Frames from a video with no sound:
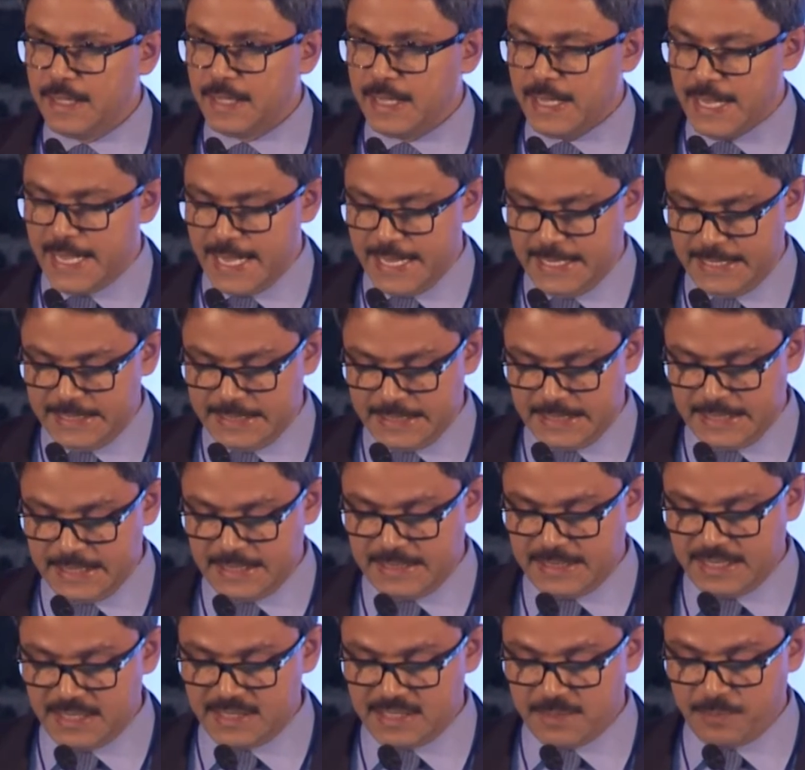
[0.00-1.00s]
and uh,
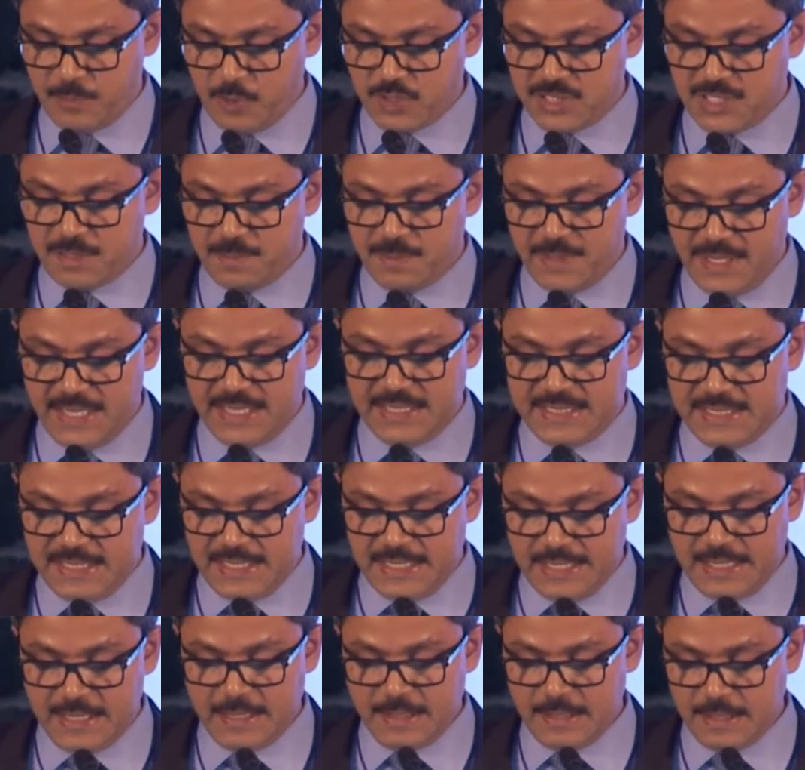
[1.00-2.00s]
there's a
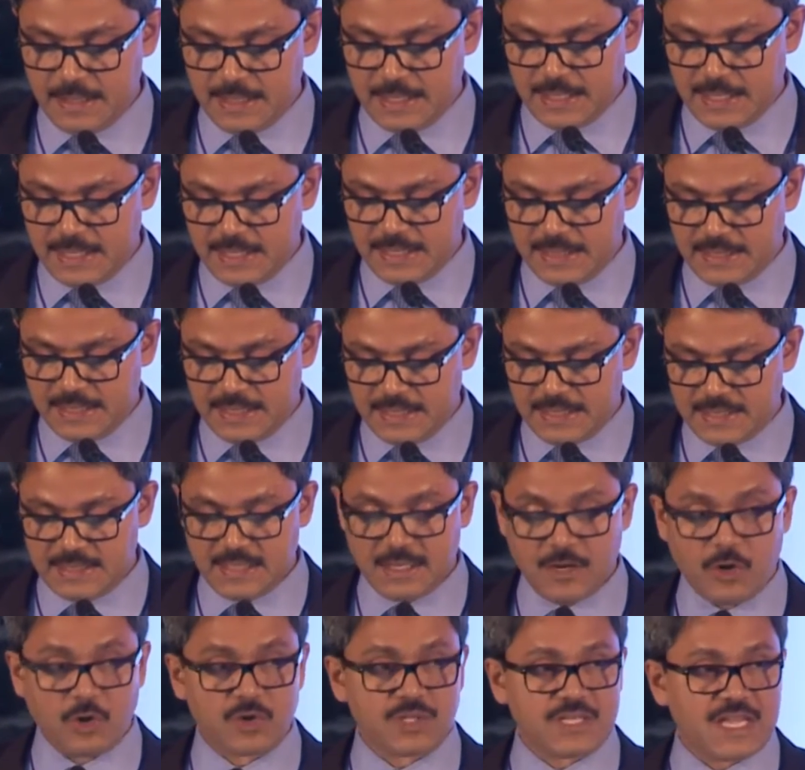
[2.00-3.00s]
possibility uh, that,
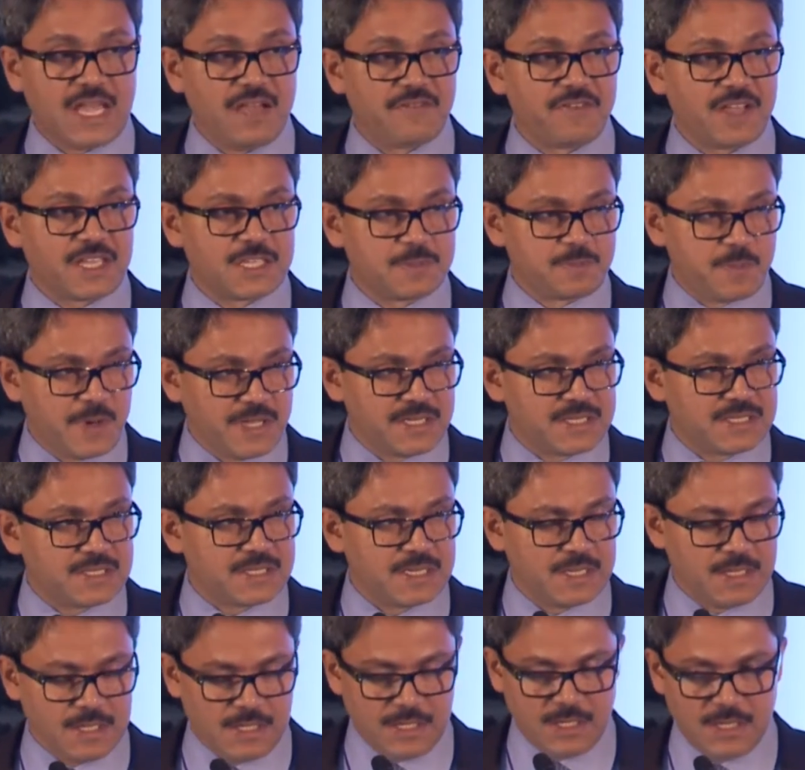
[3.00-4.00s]
uh, or they have
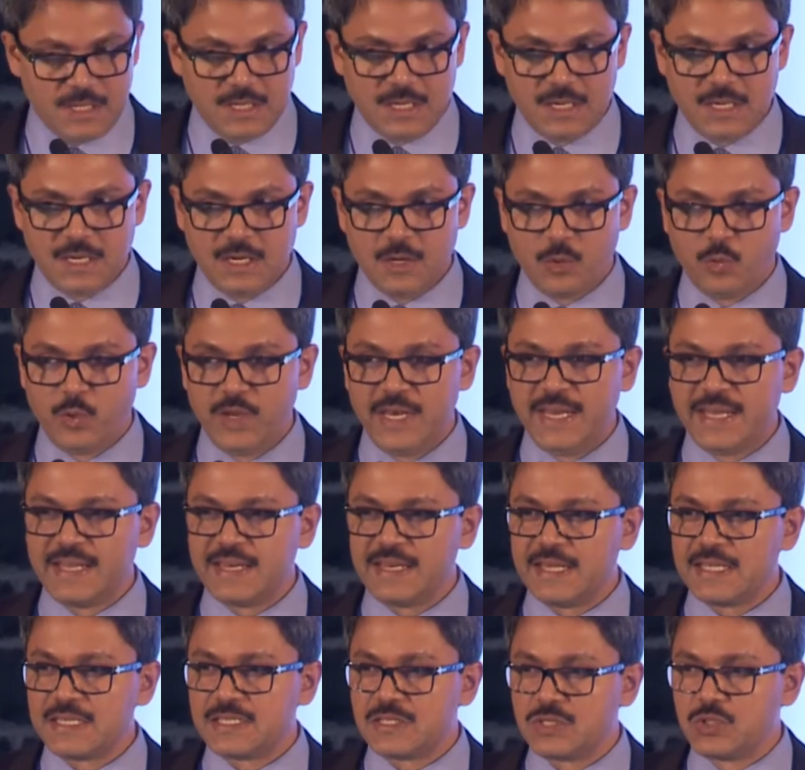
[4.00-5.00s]
expressed uh,
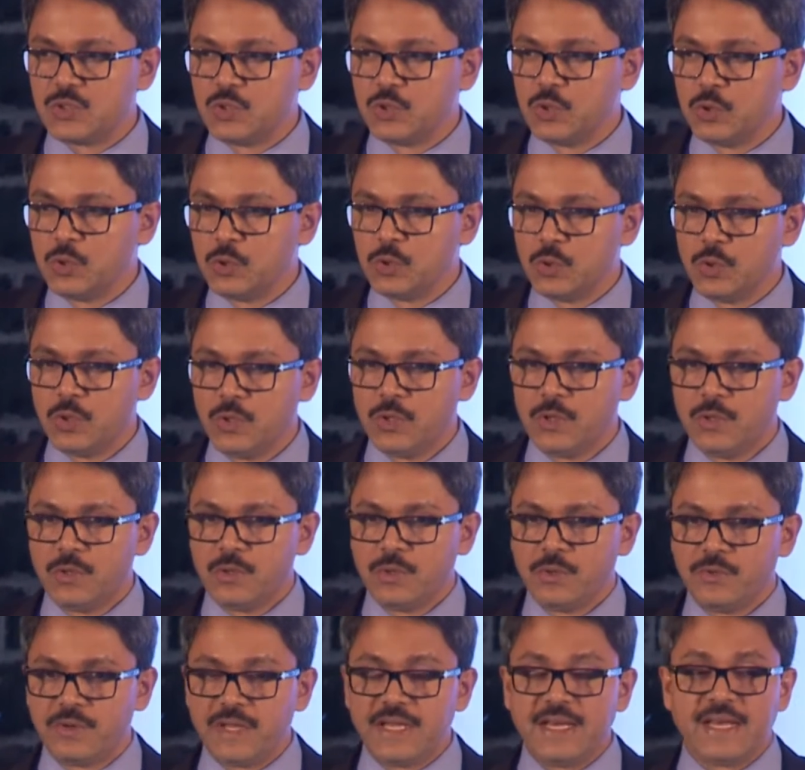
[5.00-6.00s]
willingness to
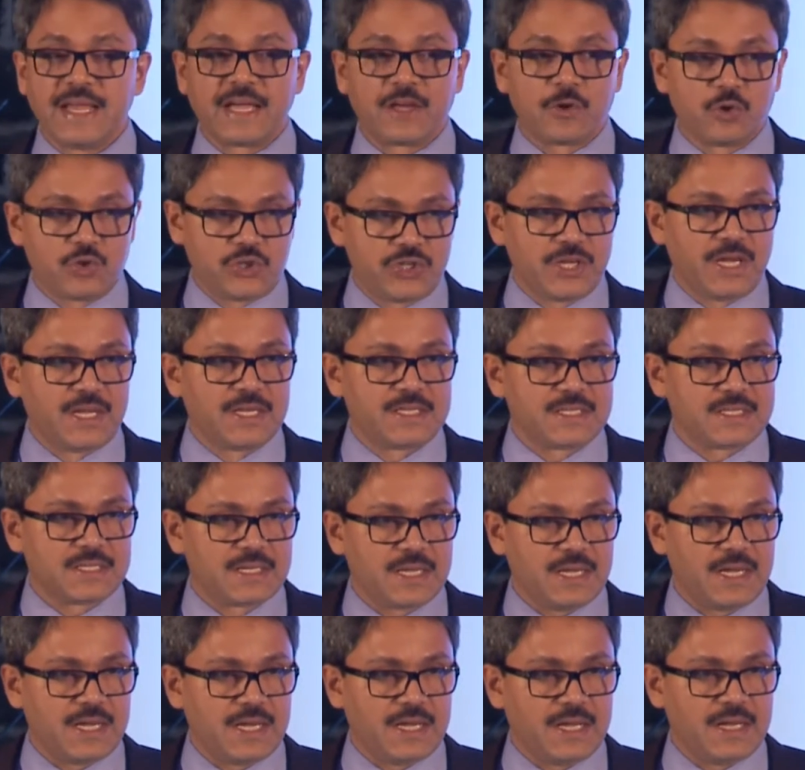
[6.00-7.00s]
renegotiate
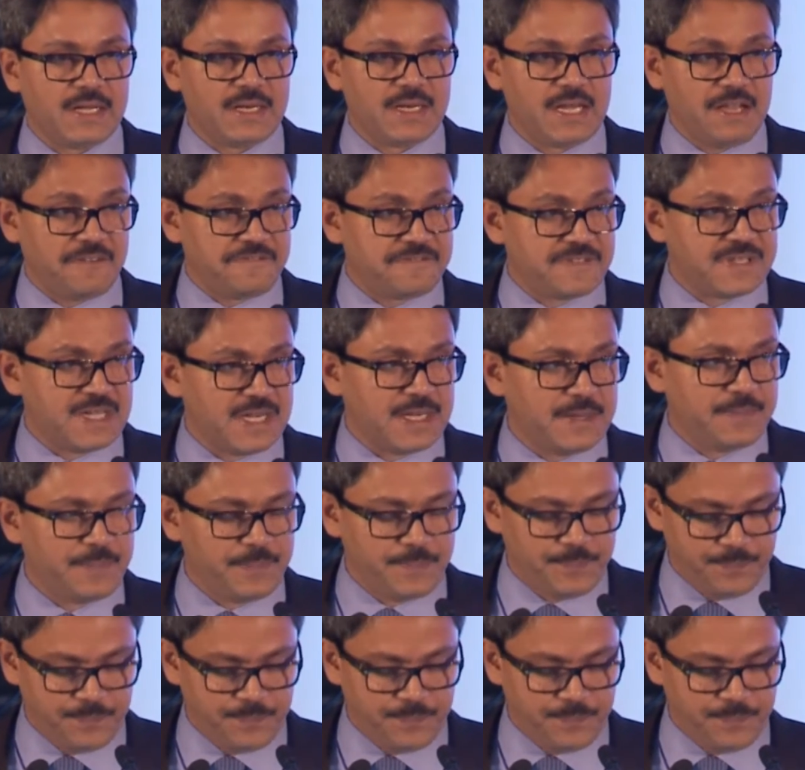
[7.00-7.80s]
uh, NAFTA.